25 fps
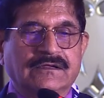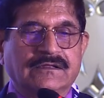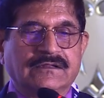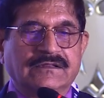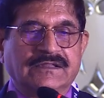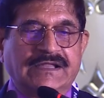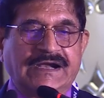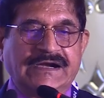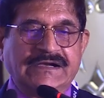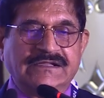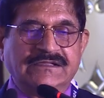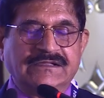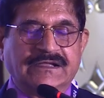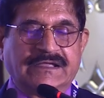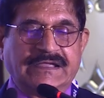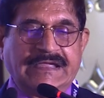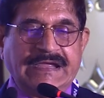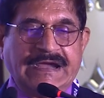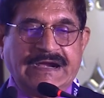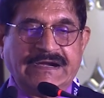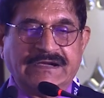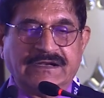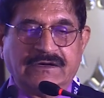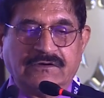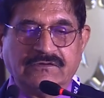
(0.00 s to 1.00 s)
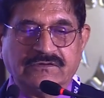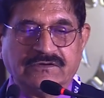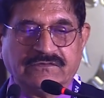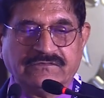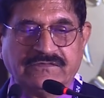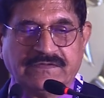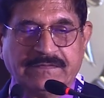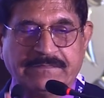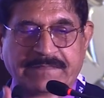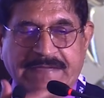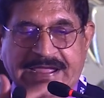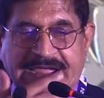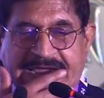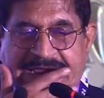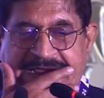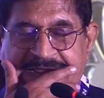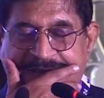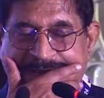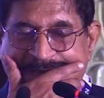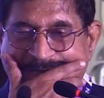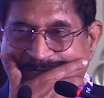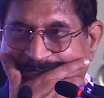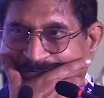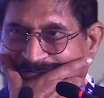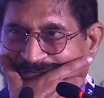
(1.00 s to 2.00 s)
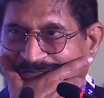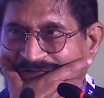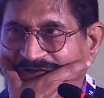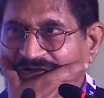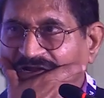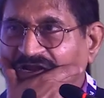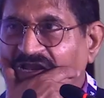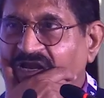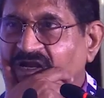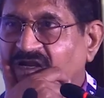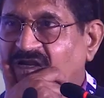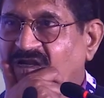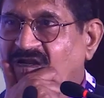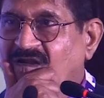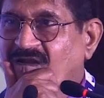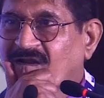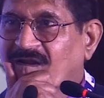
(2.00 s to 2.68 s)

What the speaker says: that is a cat out of the bag. We did it.